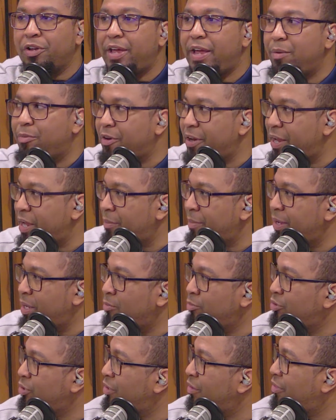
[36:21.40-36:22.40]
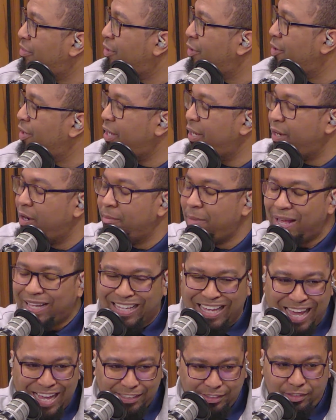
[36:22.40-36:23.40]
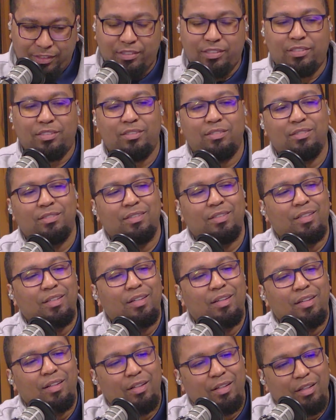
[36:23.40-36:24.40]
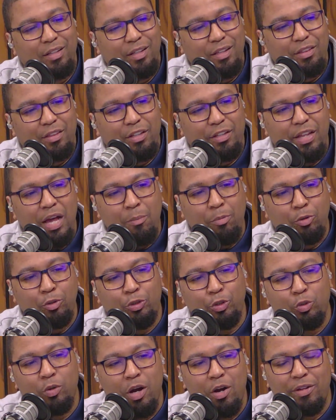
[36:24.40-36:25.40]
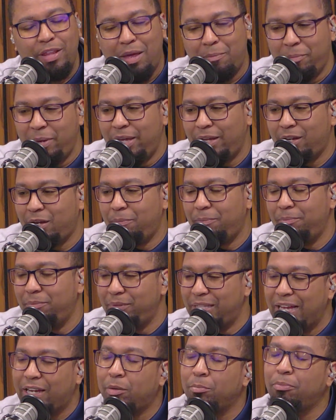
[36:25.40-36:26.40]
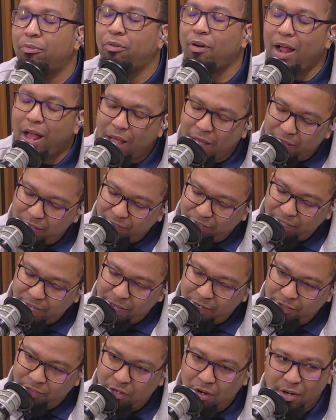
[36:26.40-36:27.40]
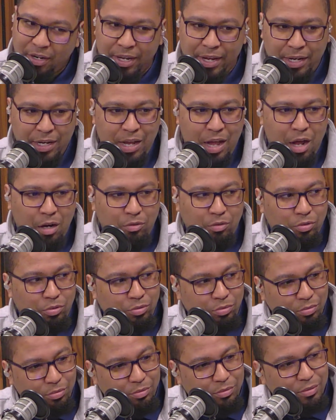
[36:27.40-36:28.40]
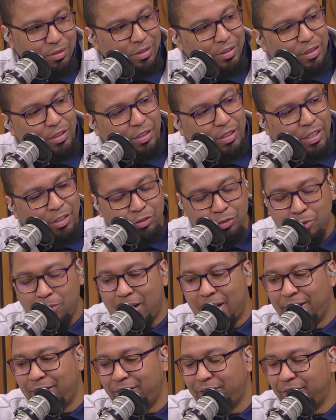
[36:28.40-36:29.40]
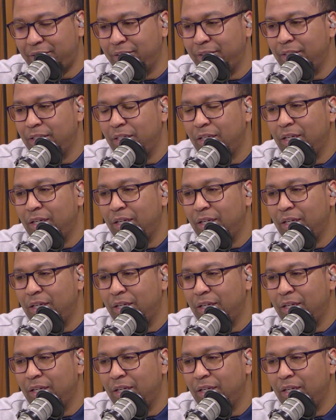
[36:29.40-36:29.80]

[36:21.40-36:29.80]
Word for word: Corner. Abraham Hamilton III here. My guests, the double duo that comprise Hannah's Heart, Ann Cockrell, Kendra White.